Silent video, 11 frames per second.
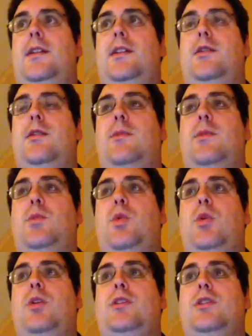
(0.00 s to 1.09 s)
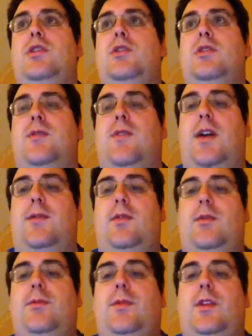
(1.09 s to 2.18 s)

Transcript: I'm important to her survival.